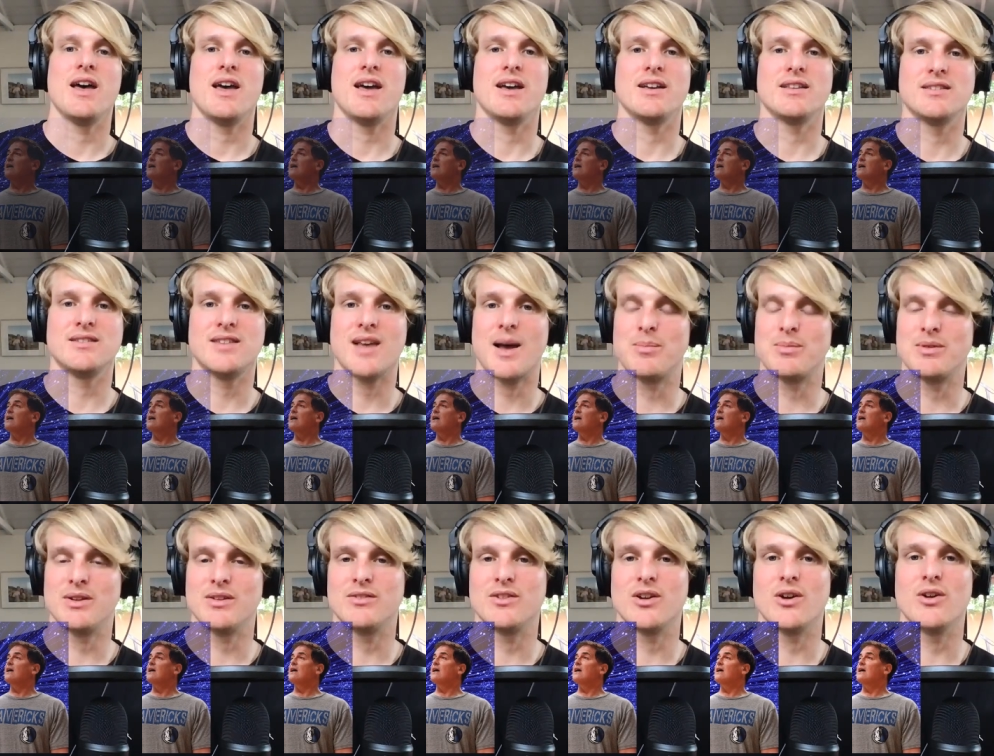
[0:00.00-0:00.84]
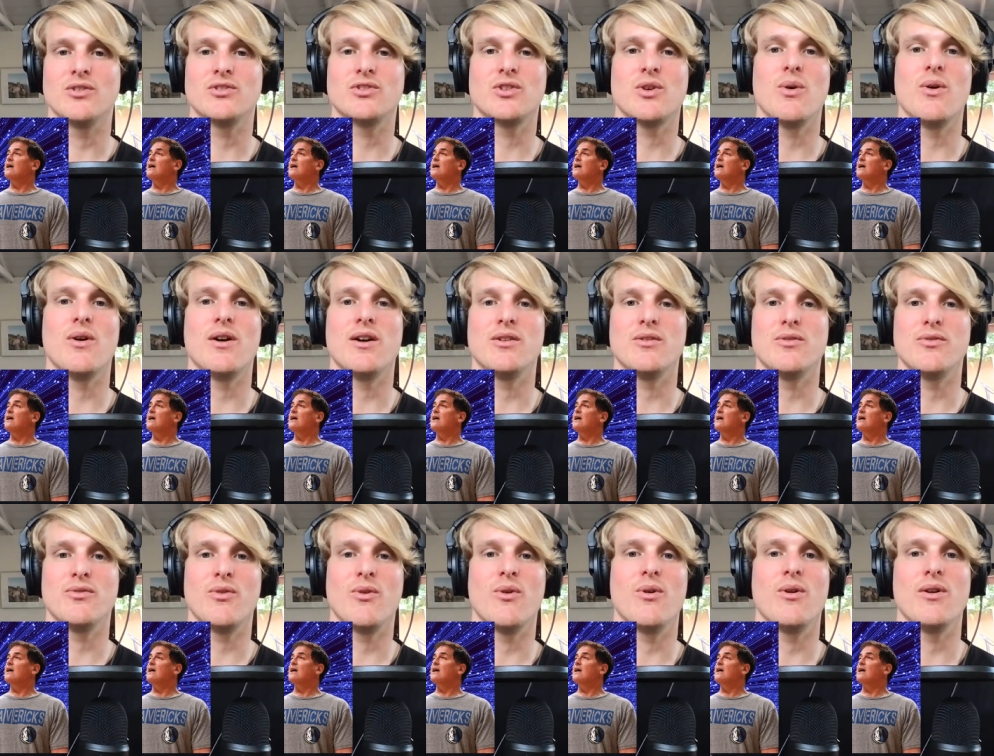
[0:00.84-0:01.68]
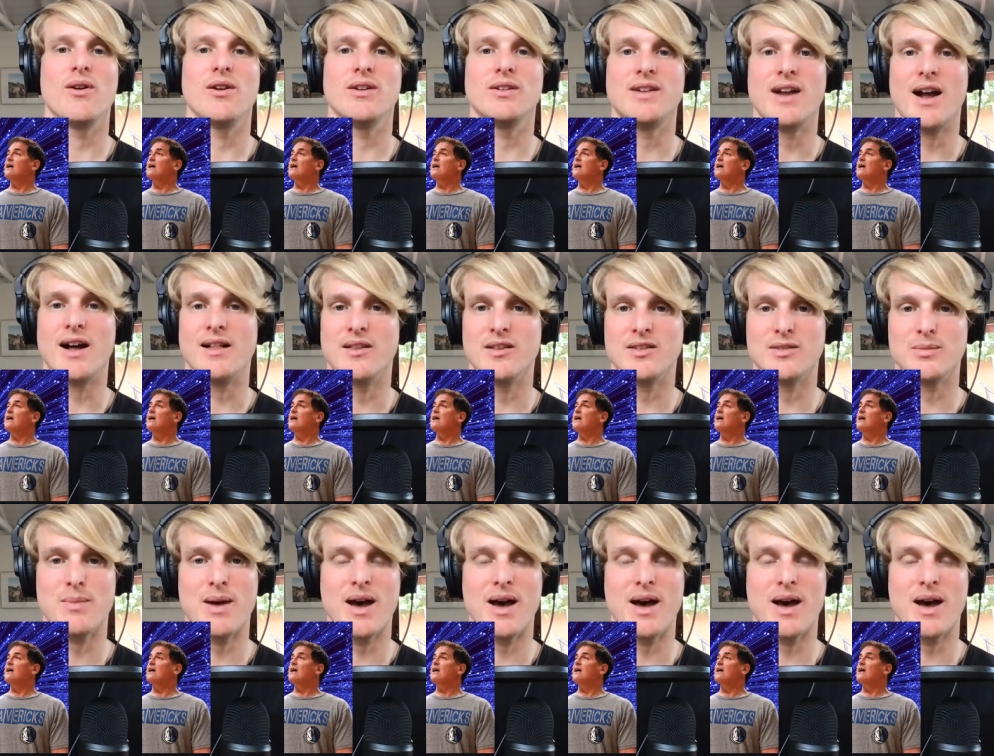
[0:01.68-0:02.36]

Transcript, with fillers: accepted Dogecoin for Dallas